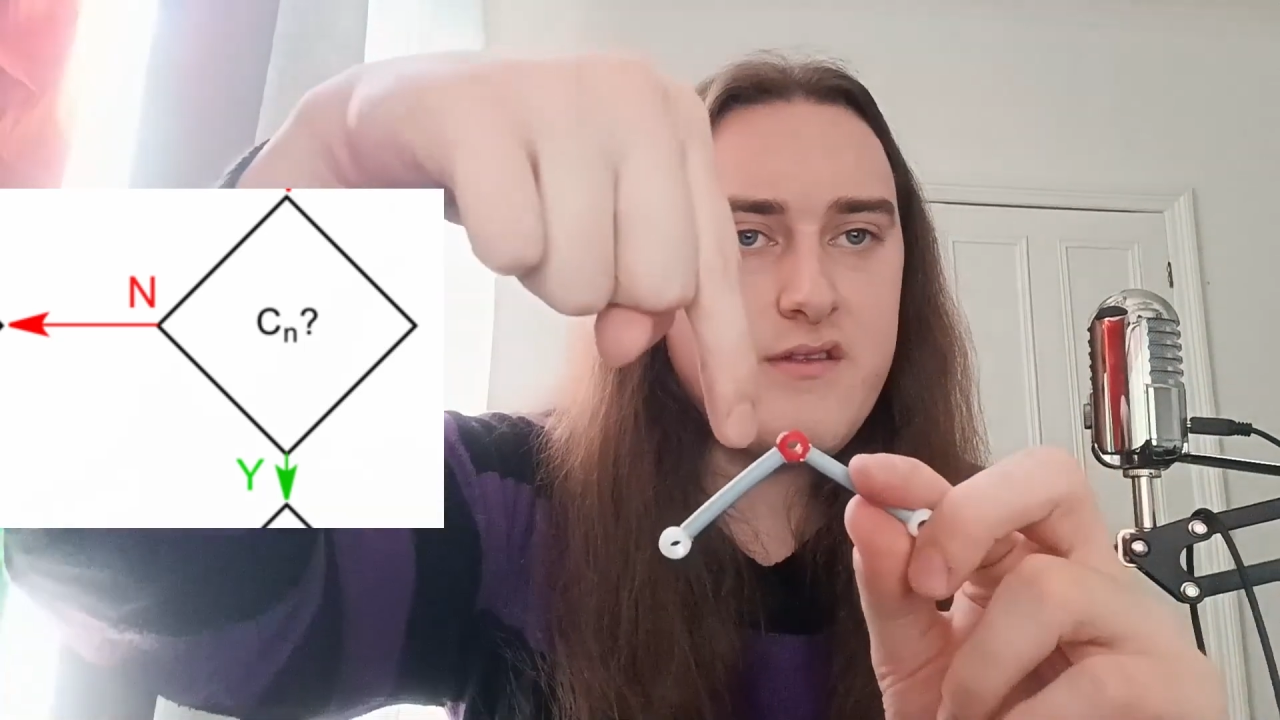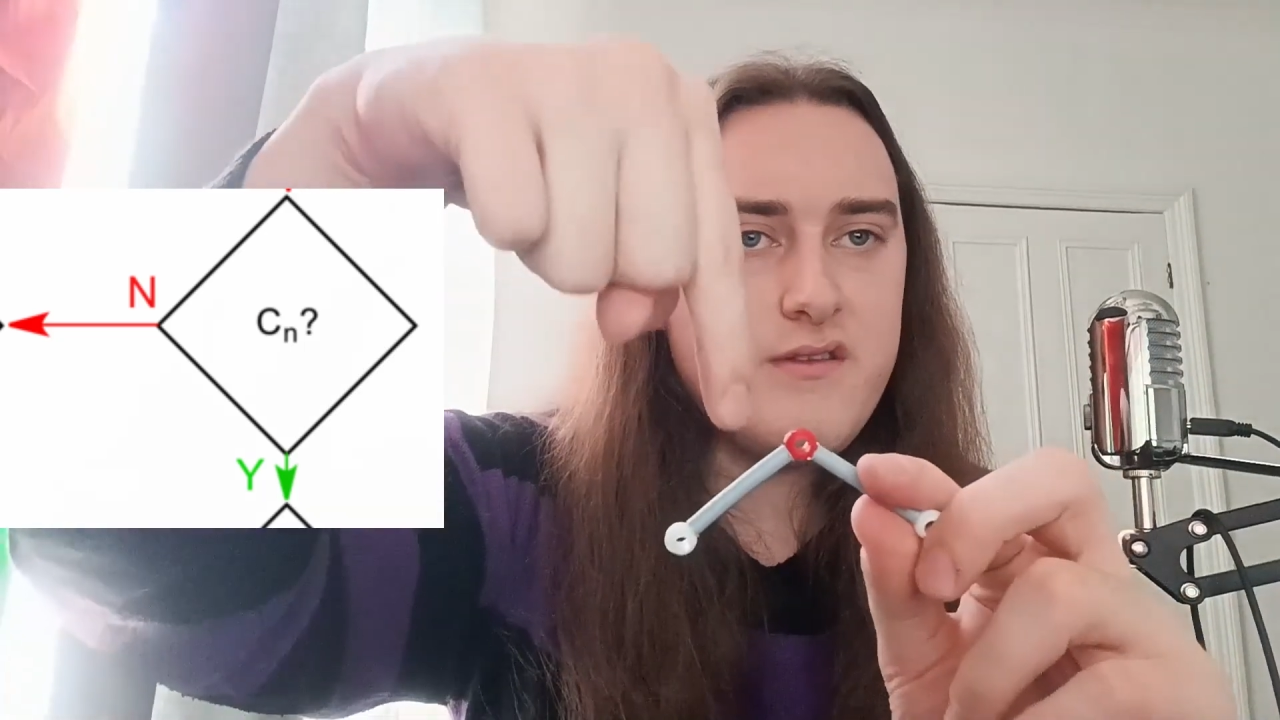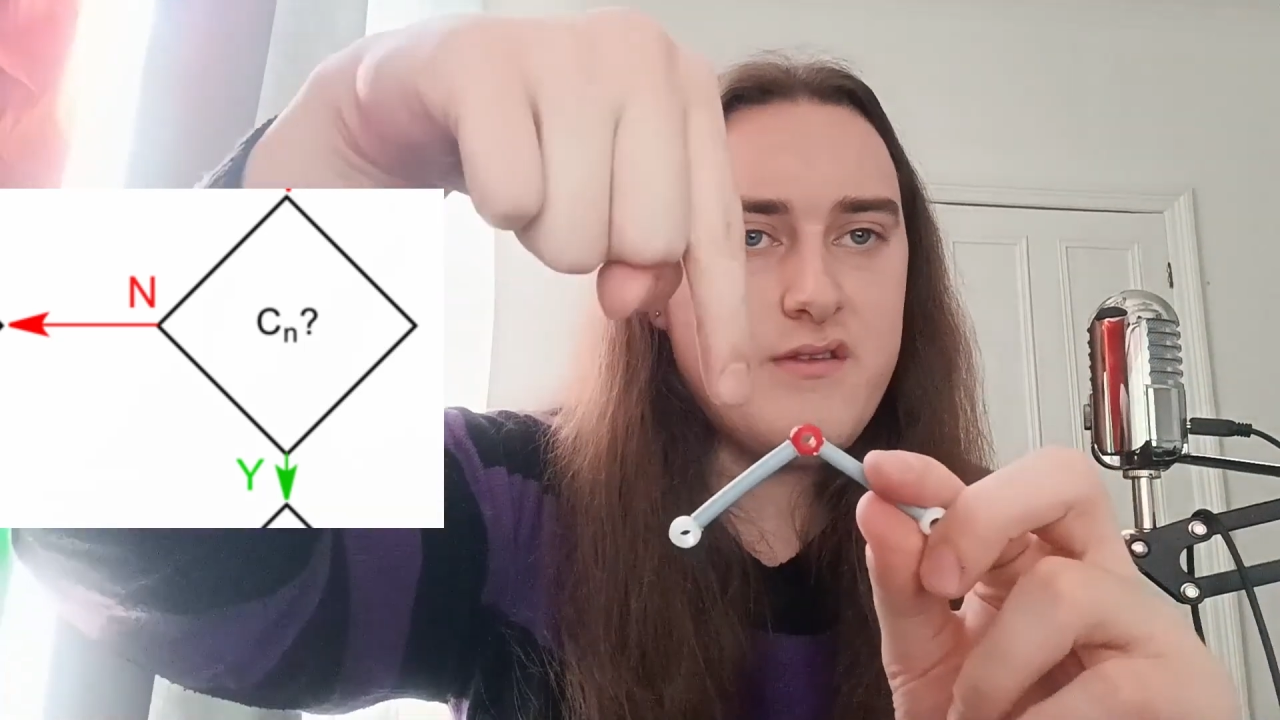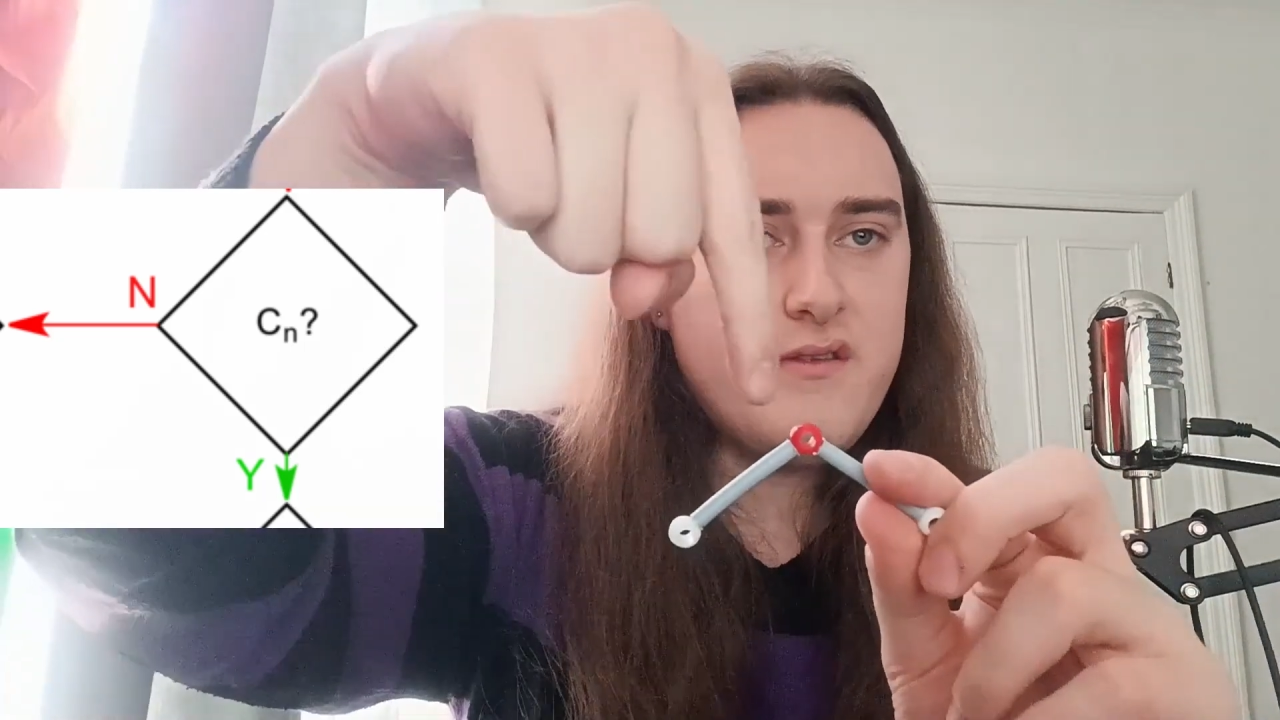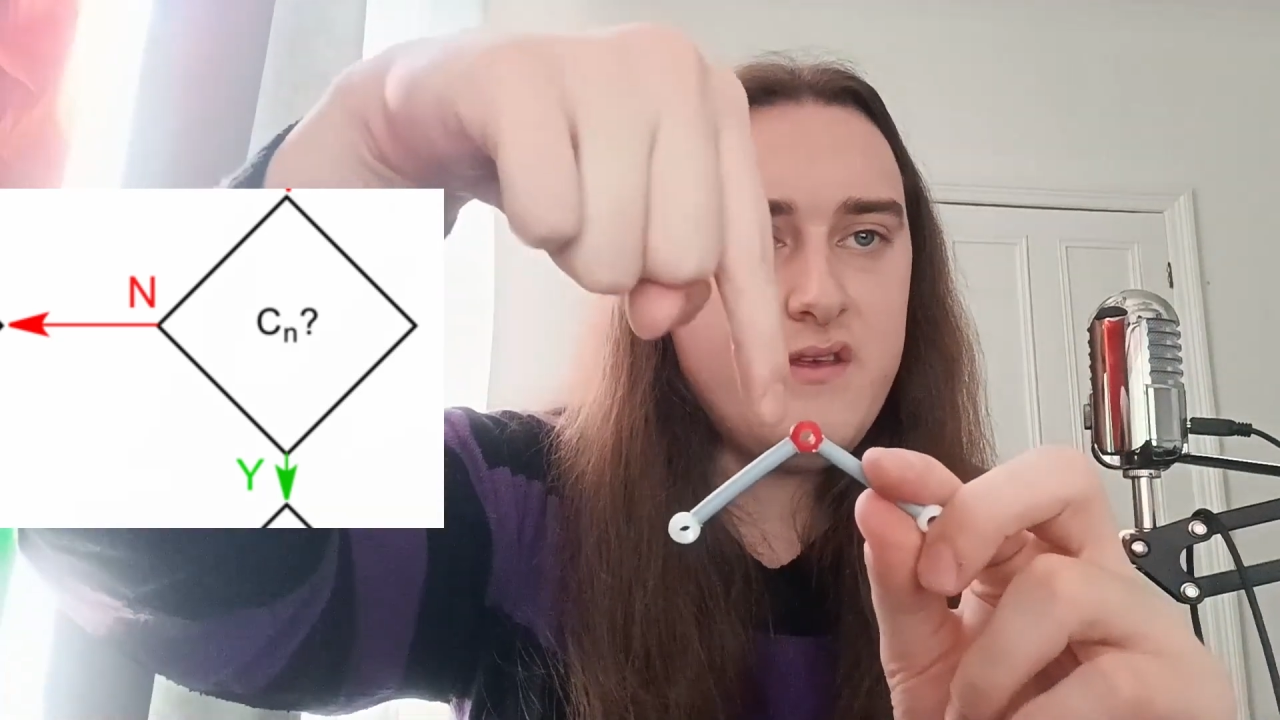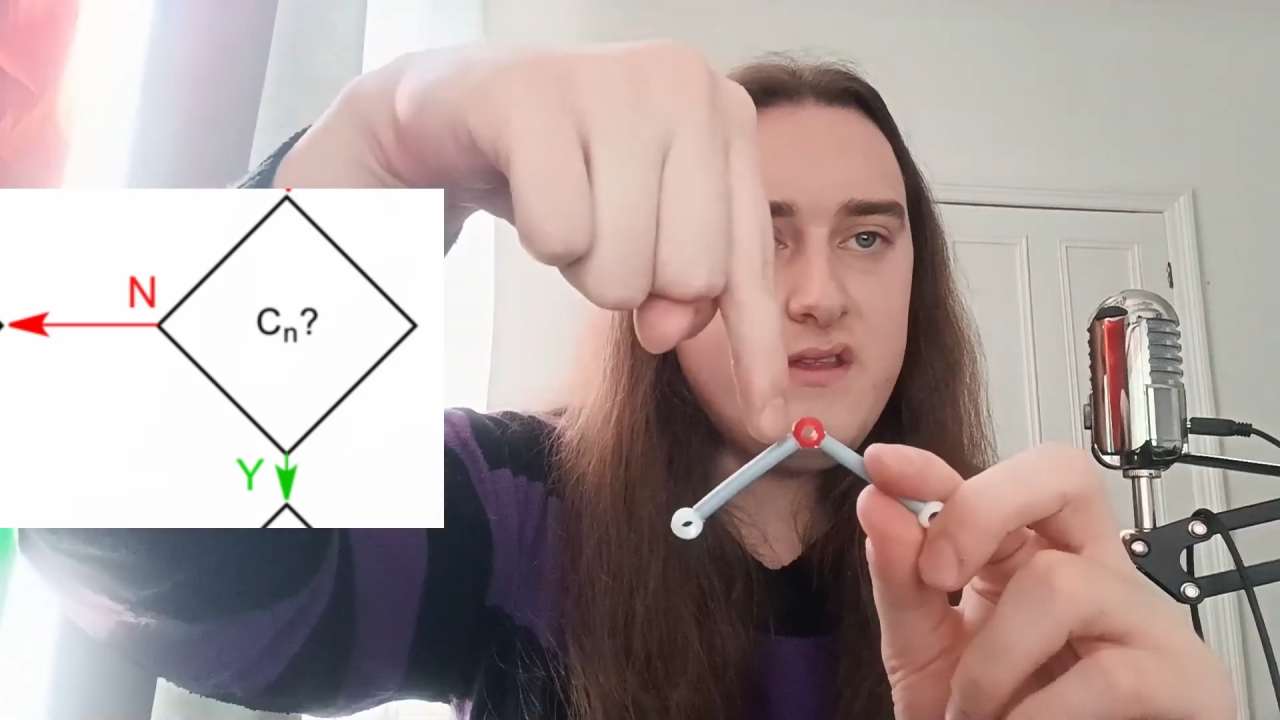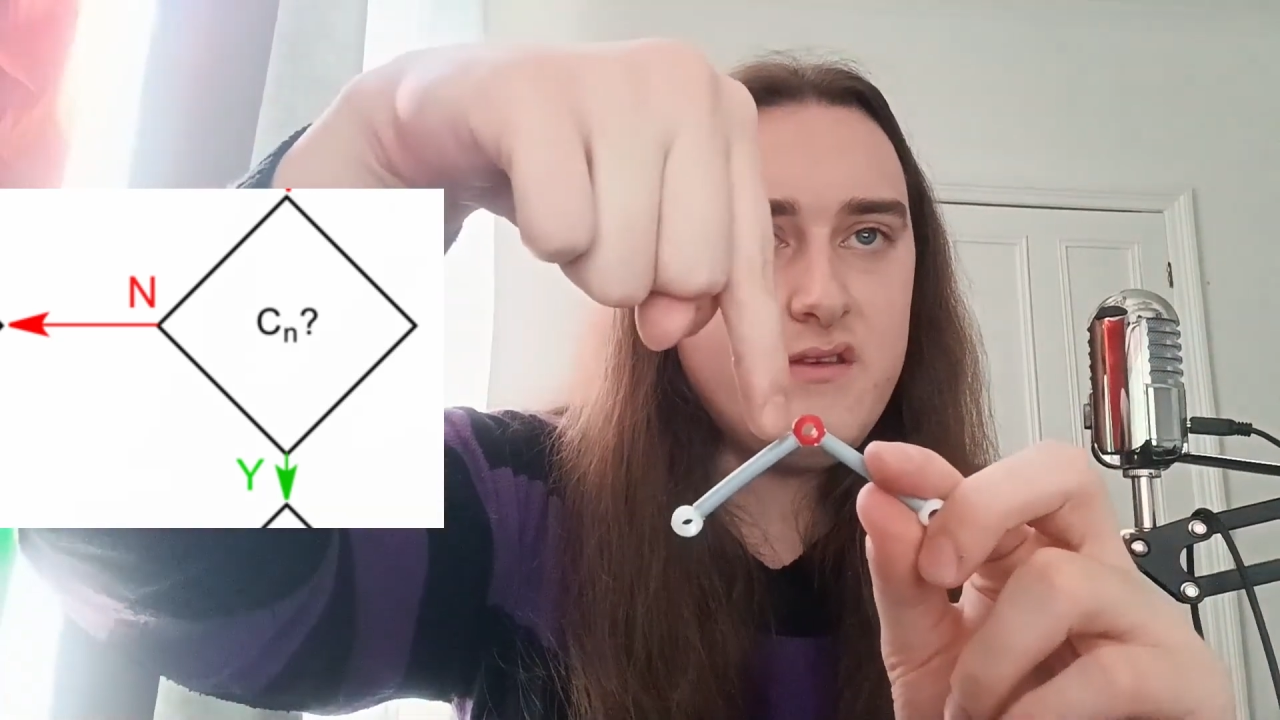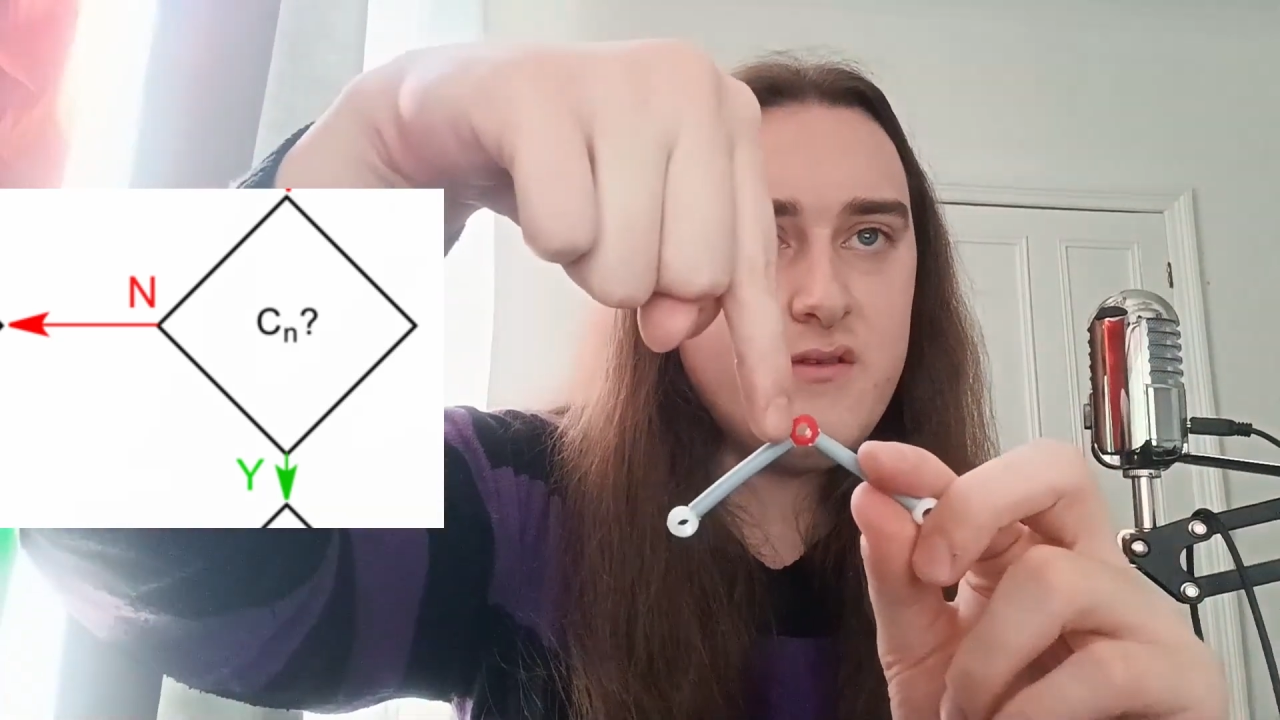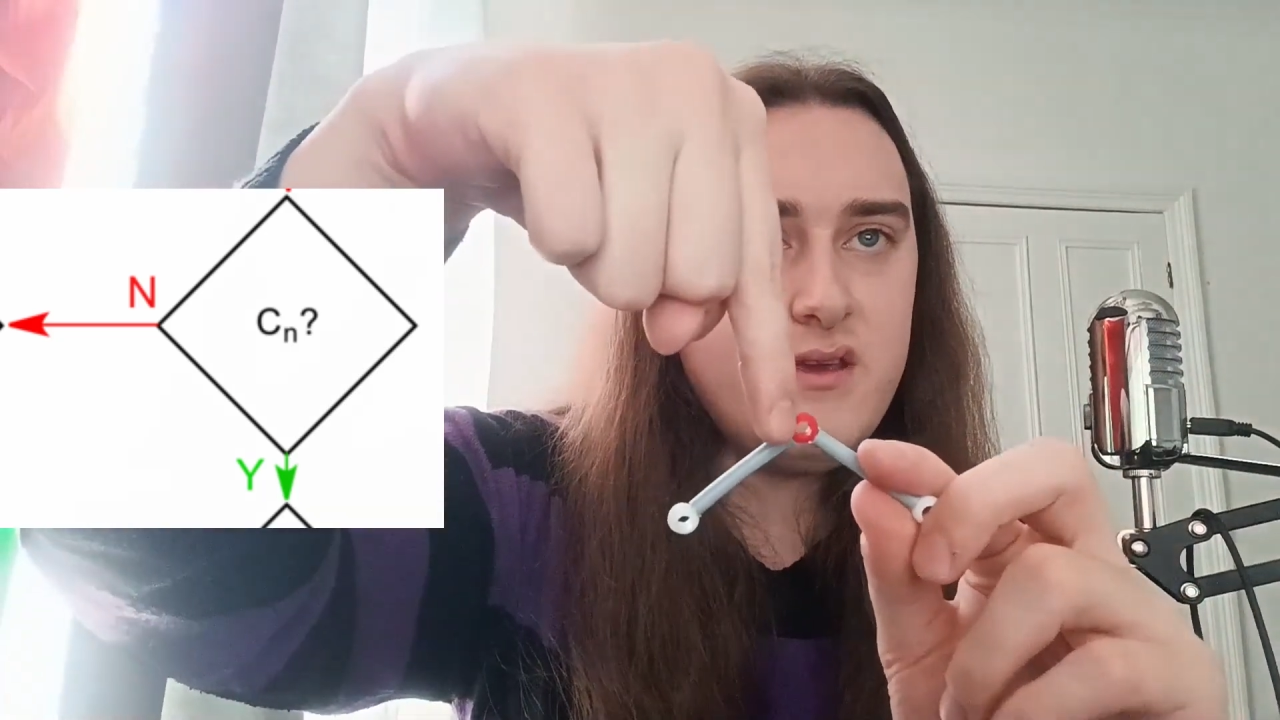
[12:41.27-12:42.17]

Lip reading: this is C2